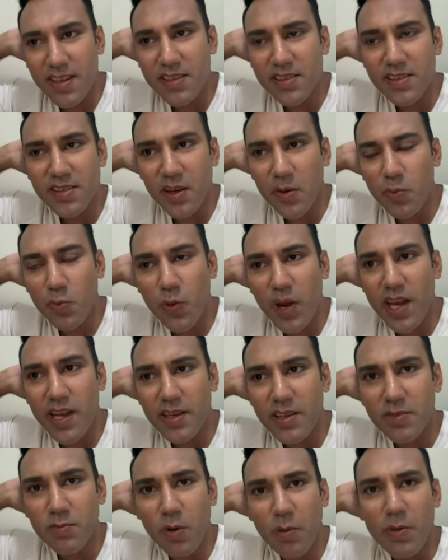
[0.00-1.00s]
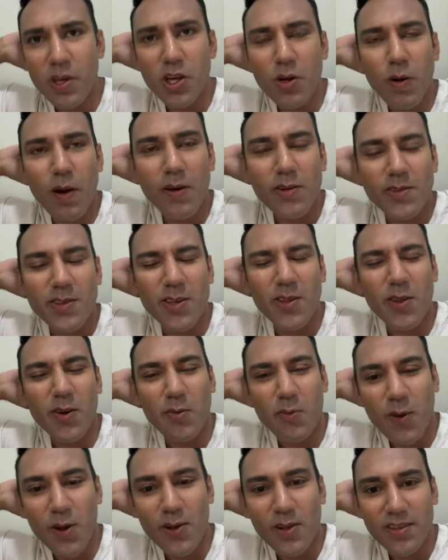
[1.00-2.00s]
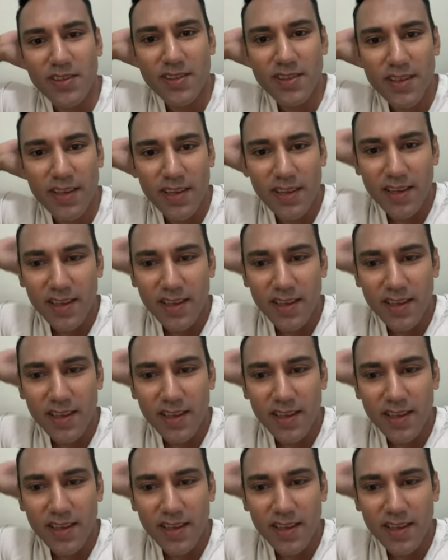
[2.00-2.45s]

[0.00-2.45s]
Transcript: in some ways when we go out into the world.